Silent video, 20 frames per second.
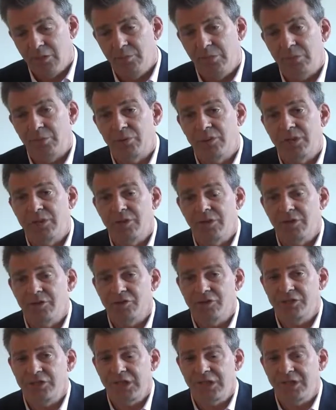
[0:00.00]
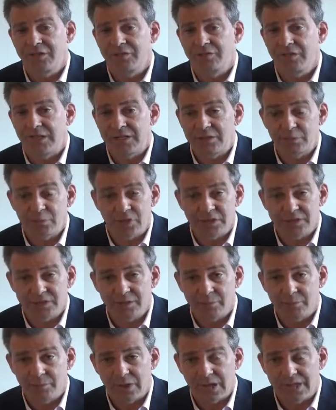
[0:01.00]
People need to understand that Vice
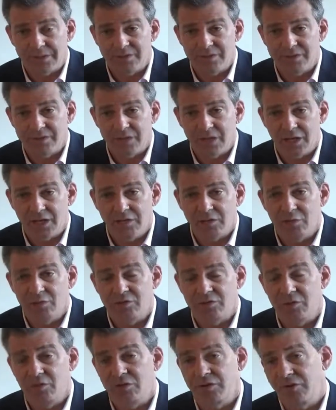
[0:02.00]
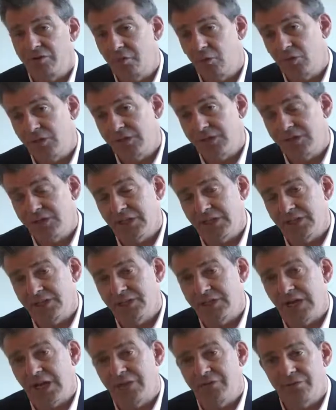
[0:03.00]
President Biden's son, who was only
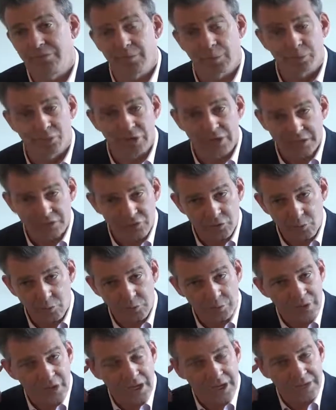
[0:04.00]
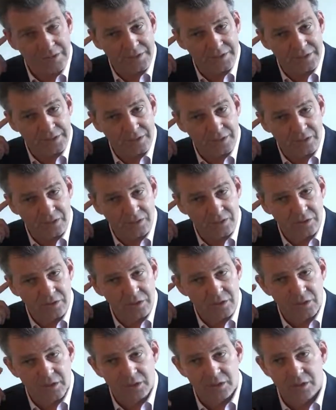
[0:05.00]
46, died from a brain tumor behind his ear.
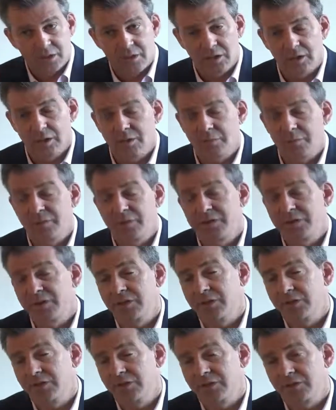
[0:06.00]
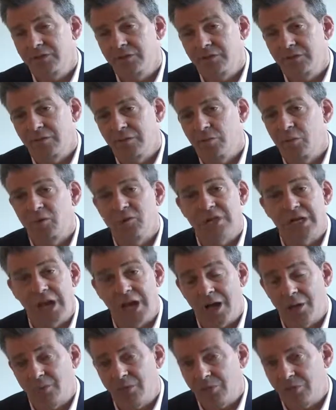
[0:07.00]
This is the most
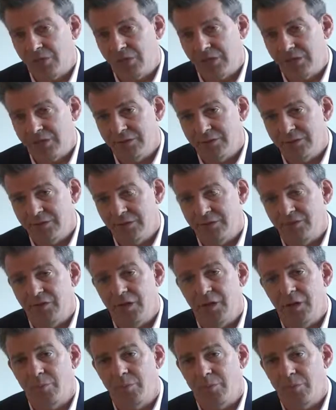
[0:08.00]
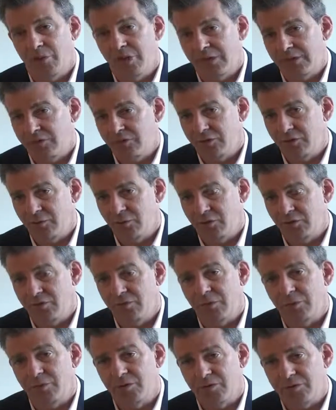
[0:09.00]
common place to develop a brain tumor
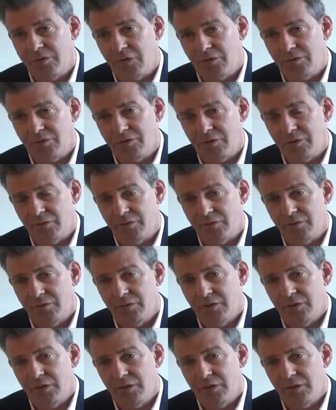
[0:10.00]
from your cell phone.